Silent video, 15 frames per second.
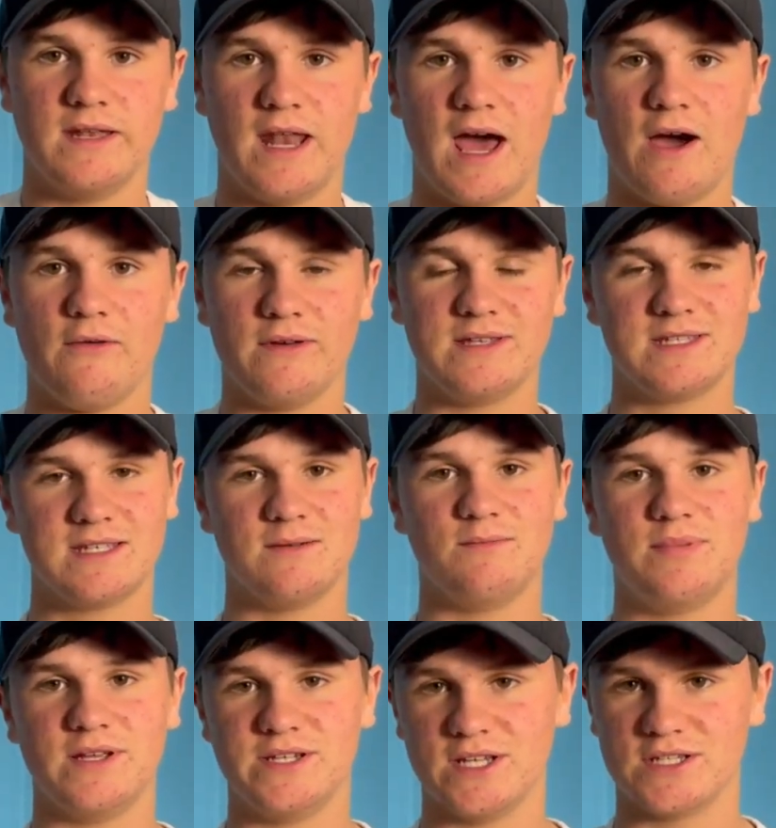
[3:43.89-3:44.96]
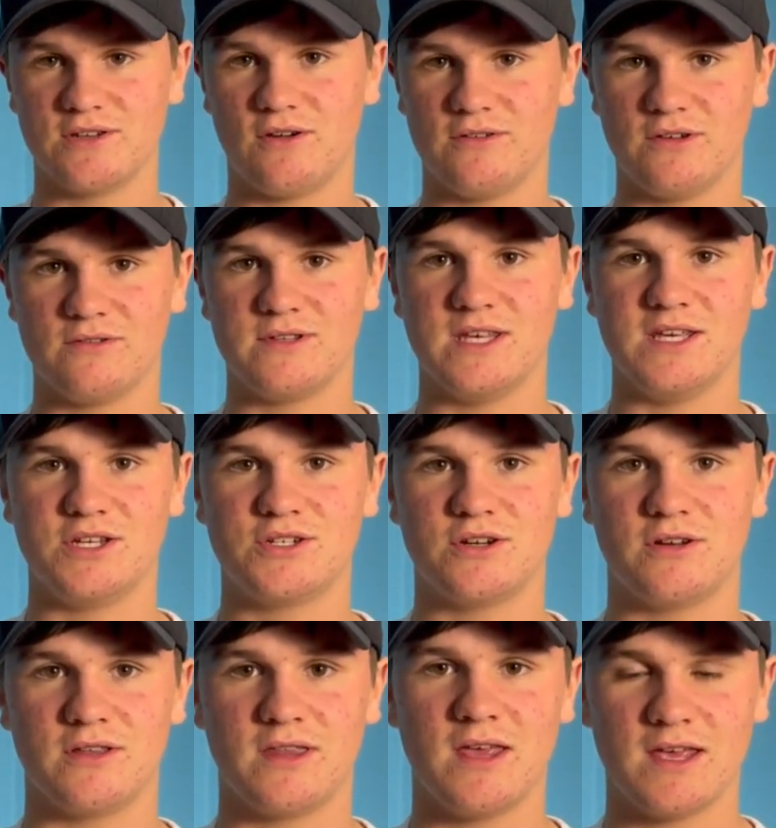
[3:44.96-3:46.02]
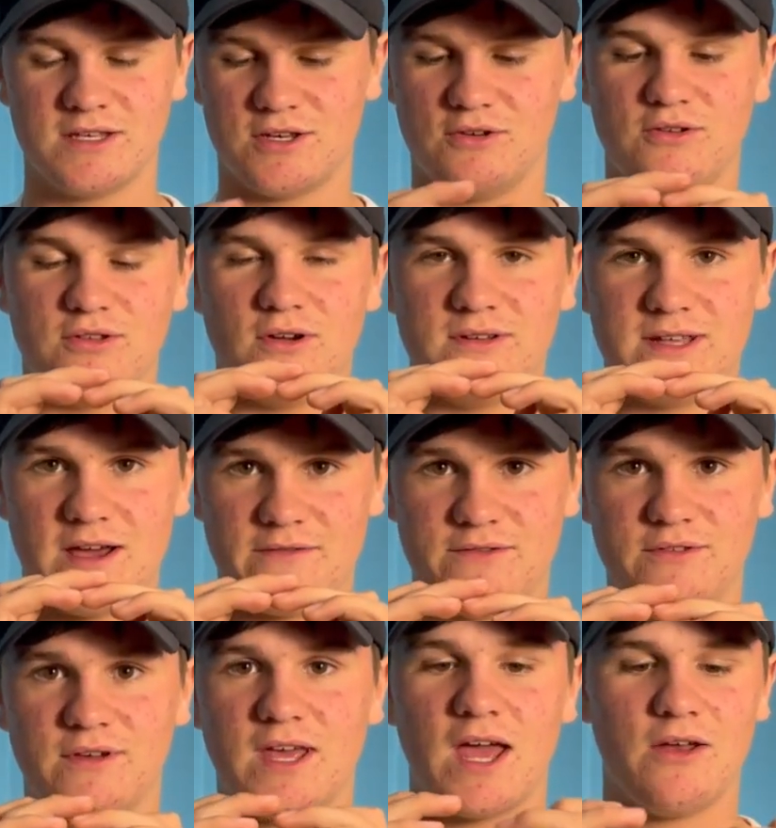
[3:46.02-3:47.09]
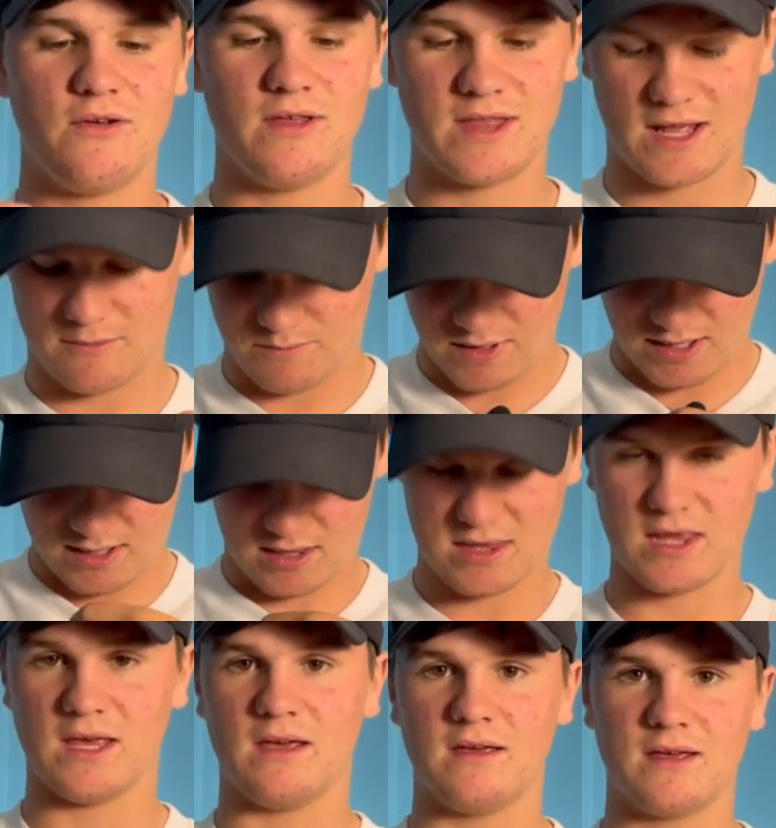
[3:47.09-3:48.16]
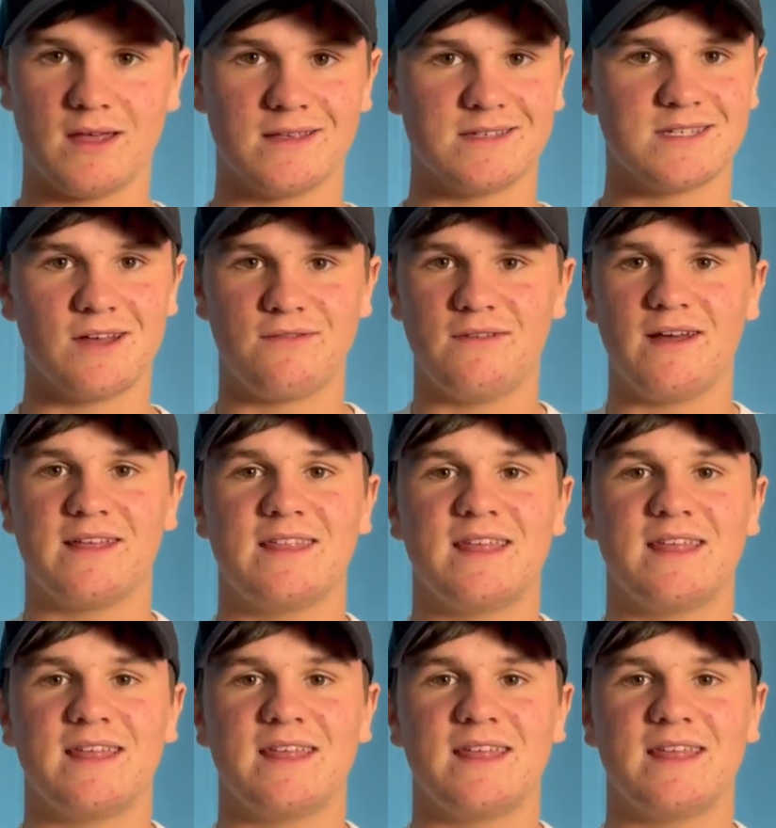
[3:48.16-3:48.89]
Now it's simply just on your t-shirt, so you don't have to carry that big thing and stuff like